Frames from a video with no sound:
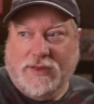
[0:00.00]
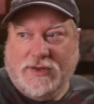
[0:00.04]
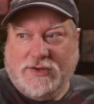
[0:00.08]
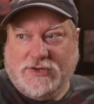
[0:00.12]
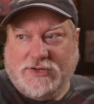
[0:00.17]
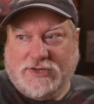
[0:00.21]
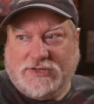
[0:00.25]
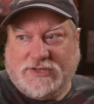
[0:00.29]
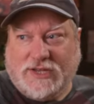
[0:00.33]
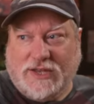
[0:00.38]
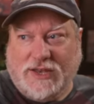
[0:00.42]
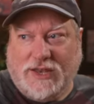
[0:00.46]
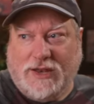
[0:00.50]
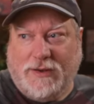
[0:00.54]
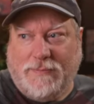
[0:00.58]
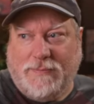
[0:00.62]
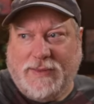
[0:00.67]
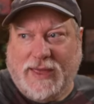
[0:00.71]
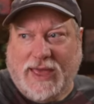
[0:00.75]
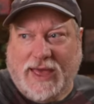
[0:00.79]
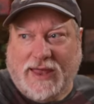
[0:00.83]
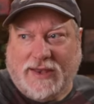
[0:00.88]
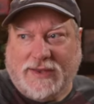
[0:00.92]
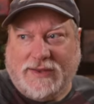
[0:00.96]
just a little
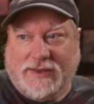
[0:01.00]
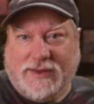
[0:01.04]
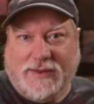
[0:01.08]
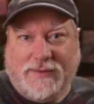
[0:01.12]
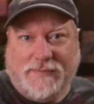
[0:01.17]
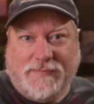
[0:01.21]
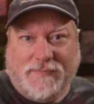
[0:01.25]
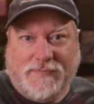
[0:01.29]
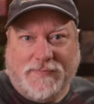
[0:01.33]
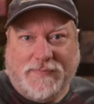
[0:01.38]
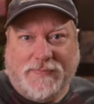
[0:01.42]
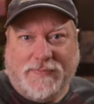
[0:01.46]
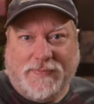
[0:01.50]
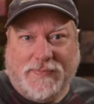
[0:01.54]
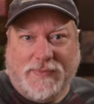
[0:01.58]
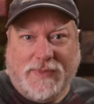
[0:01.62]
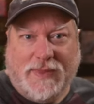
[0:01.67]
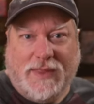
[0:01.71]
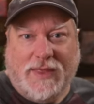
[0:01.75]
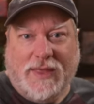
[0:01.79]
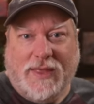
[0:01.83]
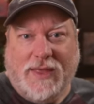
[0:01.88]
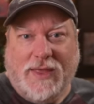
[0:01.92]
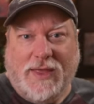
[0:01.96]
bit,
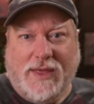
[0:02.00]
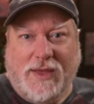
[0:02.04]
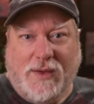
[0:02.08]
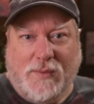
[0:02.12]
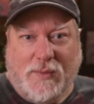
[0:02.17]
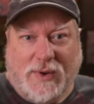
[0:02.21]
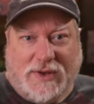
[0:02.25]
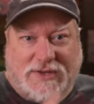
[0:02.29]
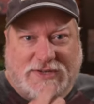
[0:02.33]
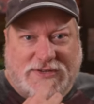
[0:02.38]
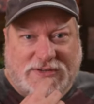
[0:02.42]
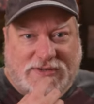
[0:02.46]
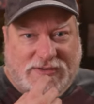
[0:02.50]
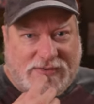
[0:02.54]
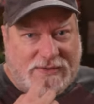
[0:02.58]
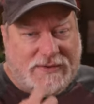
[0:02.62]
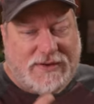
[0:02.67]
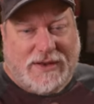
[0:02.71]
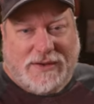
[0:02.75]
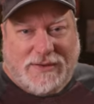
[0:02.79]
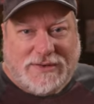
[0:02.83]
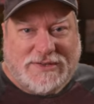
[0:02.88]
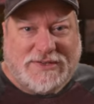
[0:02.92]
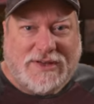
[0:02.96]
which,
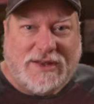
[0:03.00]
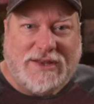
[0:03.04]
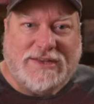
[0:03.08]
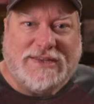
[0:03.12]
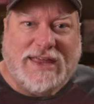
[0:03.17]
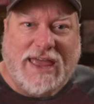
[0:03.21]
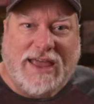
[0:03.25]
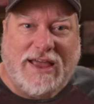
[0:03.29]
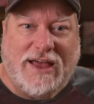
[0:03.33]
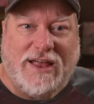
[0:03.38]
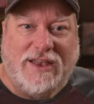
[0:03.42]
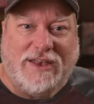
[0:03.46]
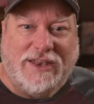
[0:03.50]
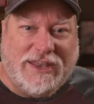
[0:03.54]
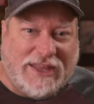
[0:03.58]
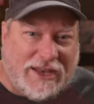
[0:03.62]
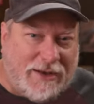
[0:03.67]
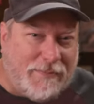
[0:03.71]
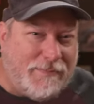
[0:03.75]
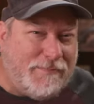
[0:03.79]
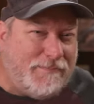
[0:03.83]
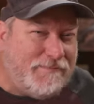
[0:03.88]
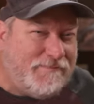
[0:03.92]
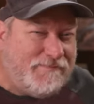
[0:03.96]
you know, it's gonna take a
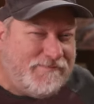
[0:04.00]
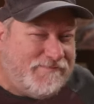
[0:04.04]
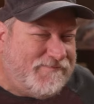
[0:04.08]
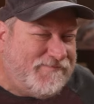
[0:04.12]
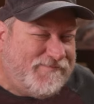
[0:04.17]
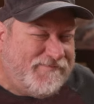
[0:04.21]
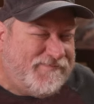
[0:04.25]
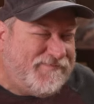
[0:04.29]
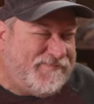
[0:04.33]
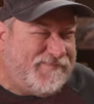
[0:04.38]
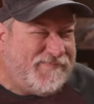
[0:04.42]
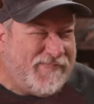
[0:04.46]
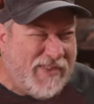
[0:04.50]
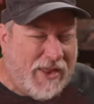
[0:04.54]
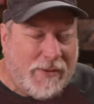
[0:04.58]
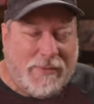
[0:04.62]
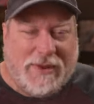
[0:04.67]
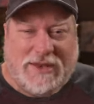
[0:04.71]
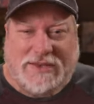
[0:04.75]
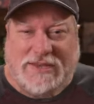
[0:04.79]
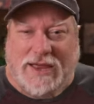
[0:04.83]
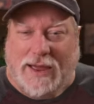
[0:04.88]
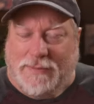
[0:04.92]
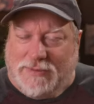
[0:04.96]
little bit
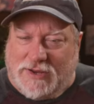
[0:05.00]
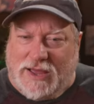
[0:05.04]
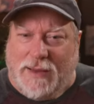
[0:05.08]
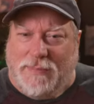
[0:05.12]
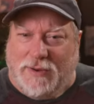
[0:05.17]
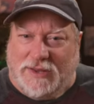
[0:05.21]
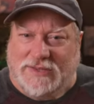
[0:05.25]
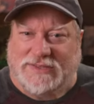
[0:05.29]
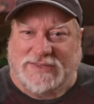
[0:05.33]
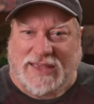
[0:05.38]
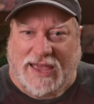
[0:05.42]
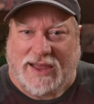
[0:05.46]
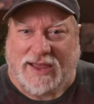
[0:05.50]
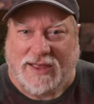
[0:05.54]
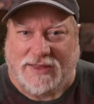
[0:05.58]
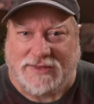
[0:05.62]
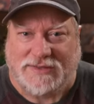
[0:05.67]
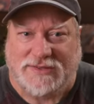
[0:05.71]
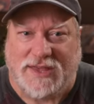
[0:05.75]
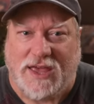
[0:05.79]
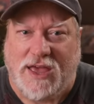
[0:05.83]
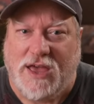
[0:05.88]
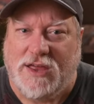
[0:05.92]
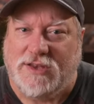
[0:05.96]
of time, a couple of
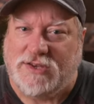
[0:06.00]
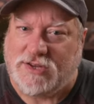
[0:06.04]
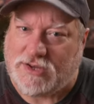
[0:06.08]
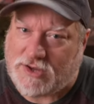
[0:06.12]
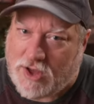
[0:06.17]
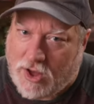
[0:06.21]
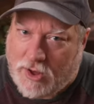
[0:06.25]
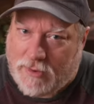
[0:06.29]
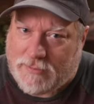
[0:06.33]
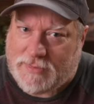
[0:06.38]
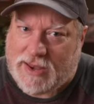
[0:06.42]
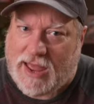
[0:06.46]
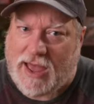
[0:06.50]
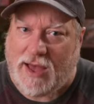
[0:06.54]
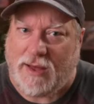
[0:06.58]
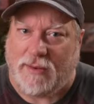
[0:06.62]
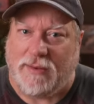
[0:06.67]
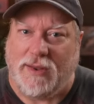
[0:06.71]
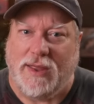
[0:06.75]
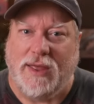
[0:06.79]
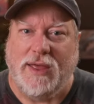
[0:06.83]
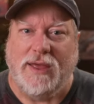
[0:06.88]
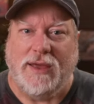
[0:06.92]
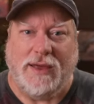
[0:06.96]
seconds to calm
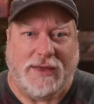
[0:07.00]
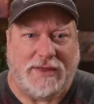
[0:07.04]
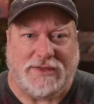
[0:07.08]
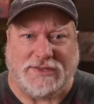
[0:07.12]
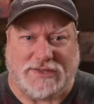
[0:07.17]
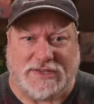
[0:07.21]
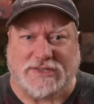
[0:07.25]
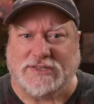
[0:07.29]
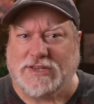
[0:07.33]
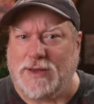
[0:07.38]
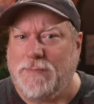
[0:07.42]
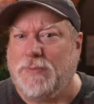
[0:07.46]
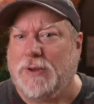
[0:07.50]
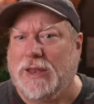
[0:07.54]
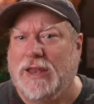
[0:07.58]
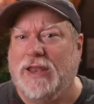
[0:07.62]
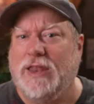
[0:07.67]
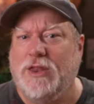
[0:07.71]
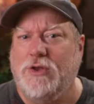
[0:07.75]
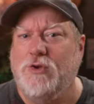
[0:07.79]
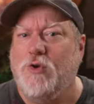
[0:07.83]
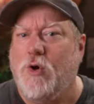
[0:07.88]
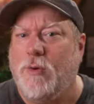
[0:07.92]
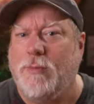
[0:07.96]
down. Now, this is
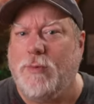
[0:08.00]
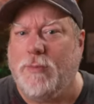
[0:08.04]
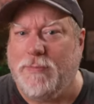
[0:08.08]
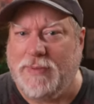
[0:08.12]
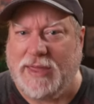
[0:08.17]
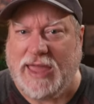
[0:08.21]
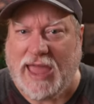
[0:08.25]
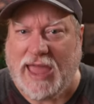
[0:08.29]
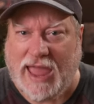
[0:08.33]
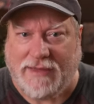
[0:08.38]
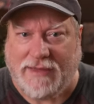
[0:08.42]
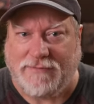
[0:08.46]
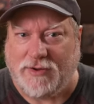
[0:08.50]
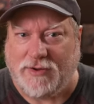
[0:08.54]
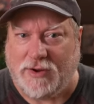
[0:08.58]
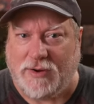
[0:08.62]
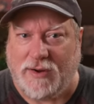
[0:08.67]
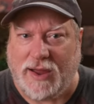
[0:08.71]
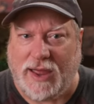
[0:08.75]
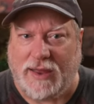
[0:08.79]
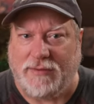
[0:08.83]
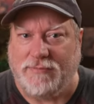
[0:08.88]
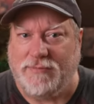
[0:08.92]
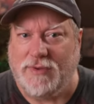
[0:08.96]
completely normal behavior,
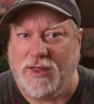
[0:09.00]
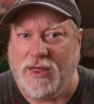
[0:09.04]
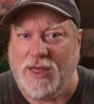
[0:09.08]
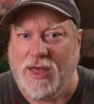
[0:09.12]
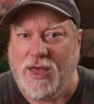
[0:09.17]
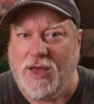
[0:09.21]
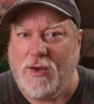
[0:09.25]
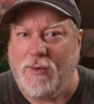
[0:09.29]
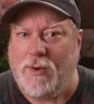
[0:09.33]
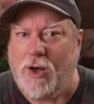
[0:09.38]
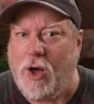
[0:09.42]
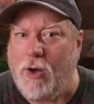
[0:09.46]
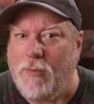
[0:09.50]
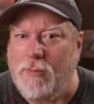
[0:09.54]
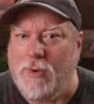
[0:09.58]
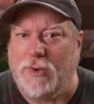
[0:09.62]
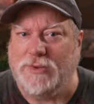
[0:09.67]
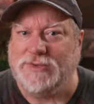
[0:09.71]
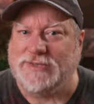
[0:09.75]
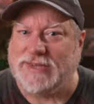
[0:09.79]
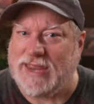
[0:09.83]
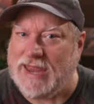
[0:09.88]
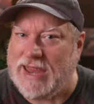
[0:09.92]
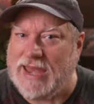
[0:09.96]
and
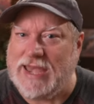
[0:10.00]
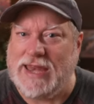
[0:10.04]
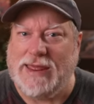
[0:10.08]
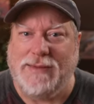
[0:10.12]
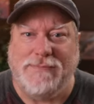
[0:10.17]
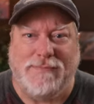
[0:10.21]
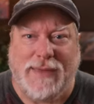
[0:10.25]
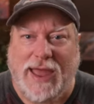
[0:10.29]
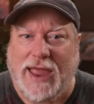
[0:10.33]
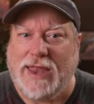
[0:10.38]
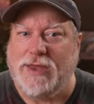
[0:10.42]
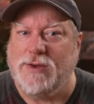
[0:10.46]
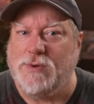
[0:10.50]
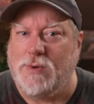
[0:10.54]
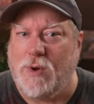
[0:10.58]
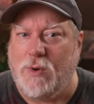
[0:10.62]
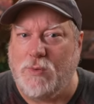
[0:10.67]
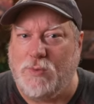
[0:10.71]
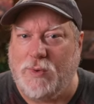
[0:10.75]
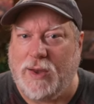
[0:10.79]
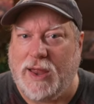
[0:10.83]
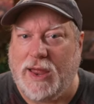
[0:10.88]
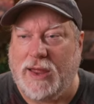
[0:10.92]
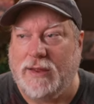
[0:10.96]
almost any manual
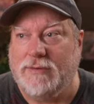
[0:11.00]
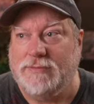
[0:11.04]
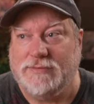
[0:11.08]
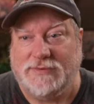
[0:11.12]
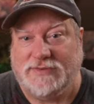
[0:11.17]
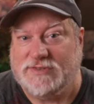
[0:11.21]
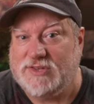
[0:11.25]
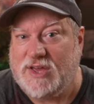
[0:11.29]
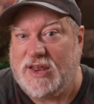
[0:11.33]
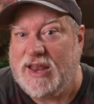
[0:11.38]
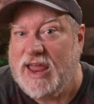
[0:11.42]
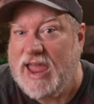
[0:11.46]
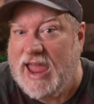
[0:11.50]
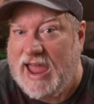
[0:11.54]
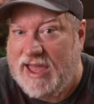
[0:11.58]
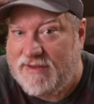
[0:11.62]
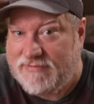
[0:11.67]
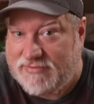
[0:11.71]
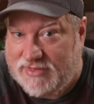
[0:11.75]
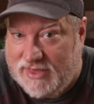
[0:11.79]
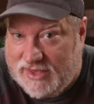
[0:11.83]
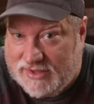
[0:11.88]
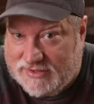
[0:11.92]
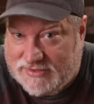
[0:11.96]
rig is gonna
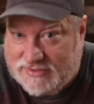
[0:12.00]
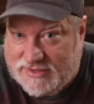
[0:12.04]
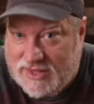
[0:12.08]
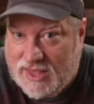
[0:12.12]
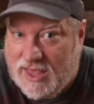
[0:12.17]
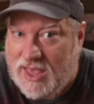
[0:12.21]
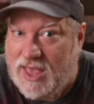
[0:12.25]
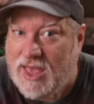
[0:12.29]
have this.